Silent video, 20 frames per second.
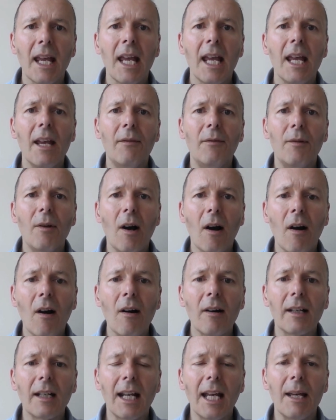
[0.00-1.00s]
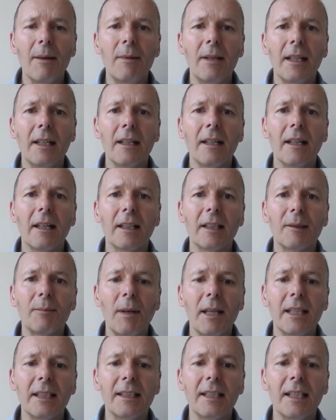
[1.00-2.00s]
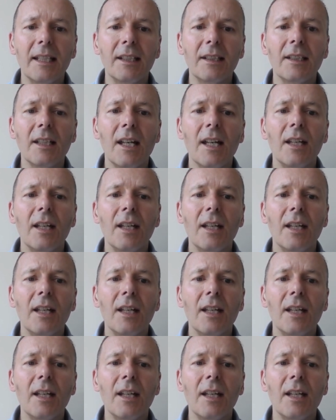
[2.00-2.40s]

If you are claiming expenses,